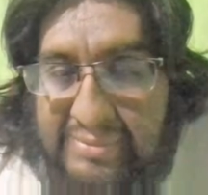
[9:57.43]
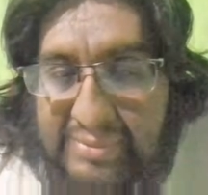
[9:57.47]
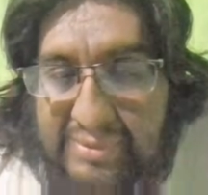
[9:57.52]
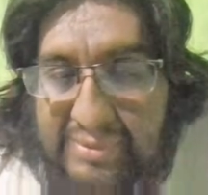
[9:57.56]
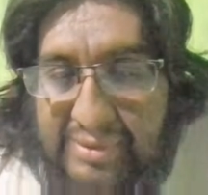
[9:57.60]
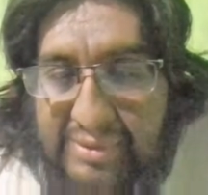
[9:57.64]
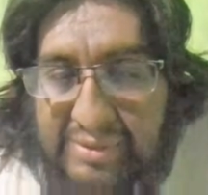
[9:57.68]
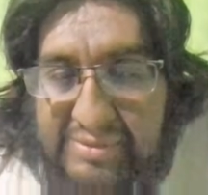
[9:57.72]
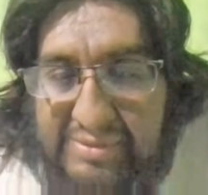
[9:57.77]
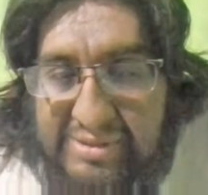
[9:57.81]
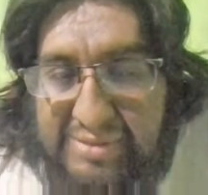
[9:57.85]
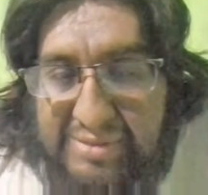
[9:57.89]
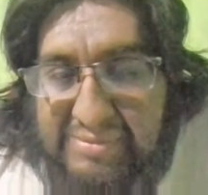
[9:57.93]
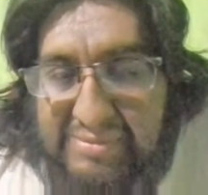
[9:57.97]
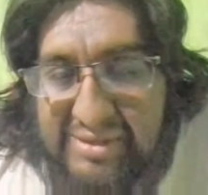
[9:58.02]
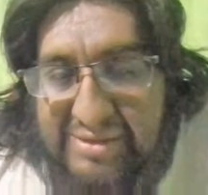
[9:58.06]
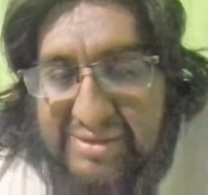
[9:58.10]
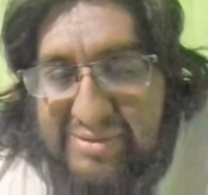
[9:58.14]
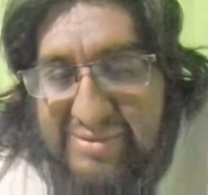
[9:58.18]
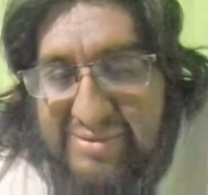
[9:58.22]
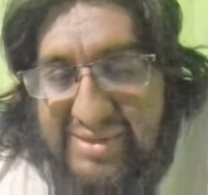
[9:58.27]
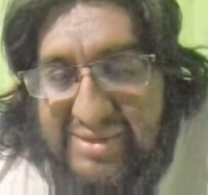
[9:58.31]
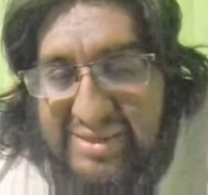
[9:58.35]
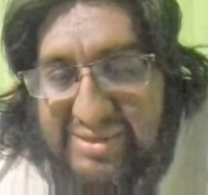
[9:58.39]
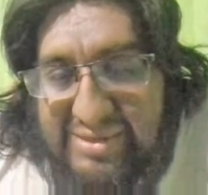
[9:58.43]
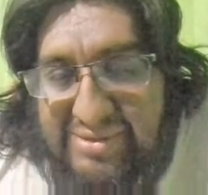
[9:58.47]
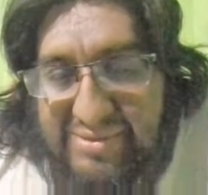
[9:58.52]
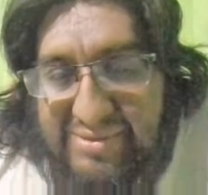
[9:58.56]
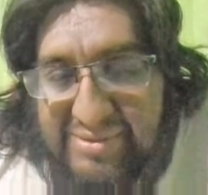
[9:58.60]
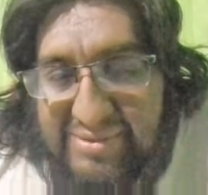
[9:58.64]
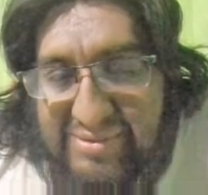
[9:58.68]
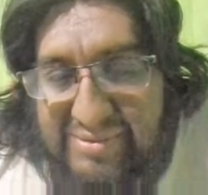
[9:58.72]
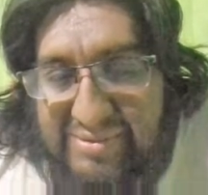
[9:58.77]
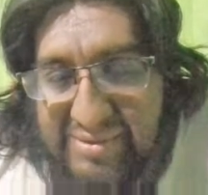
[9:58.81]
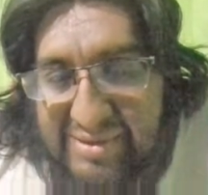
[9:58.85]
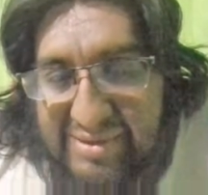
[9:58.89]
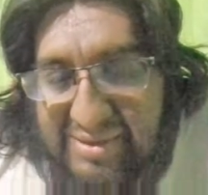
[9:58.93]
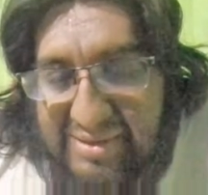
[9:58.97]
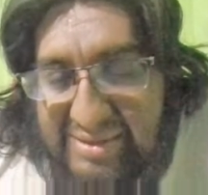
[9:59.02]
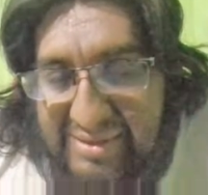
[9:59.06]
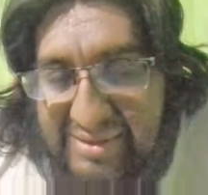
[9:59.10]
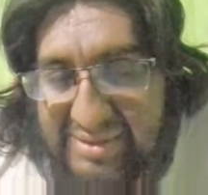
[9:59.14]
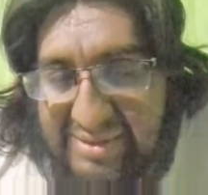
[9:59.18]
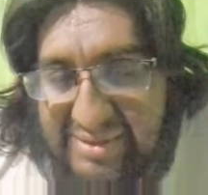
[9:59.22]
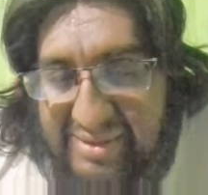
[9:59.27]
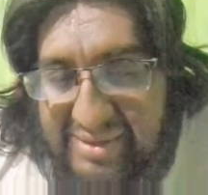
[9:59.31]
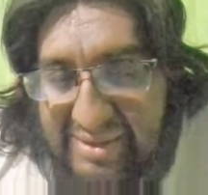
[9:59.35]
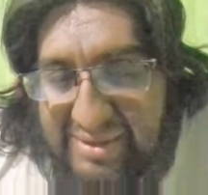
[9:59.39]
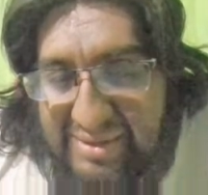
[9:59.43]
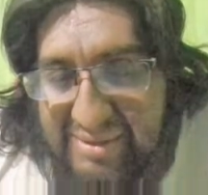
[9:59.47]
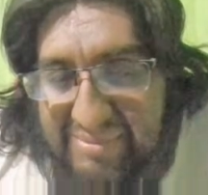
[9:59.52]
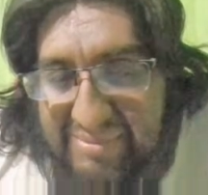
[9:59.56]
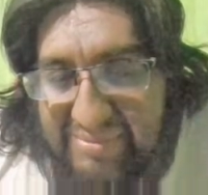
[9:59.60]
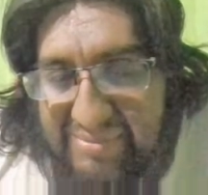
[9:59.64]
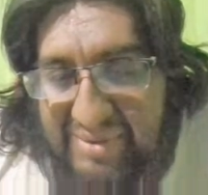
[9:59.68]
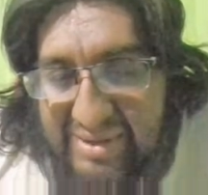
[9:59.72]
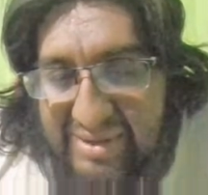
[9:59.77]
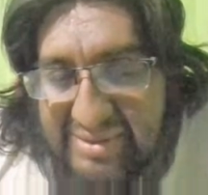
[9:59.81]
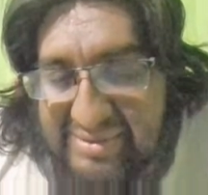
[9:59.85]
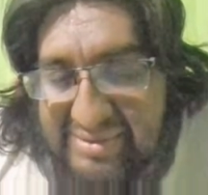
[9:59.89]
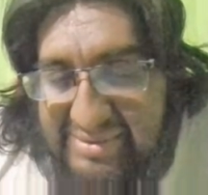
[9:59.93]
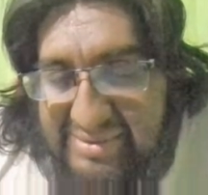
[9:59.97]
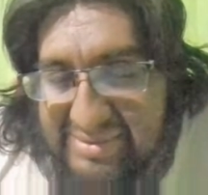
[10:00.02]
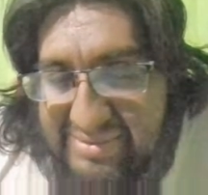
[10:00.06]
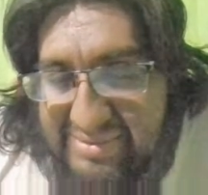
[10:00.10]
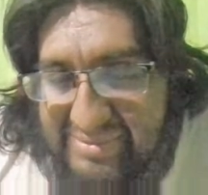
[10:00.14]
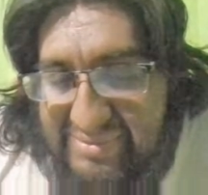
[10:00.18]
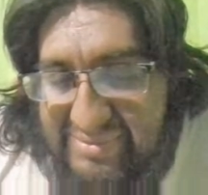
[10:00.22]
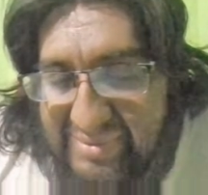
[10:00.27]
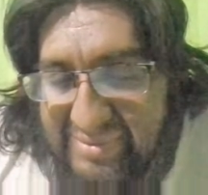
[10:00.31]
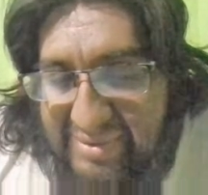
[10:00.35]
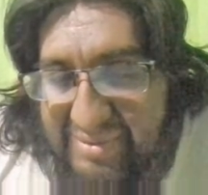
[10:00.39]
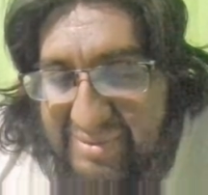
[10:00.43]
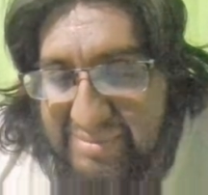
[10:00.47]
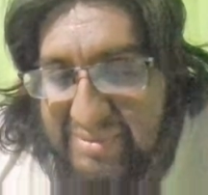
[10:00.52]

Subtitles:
not something that you do on a daily basis. I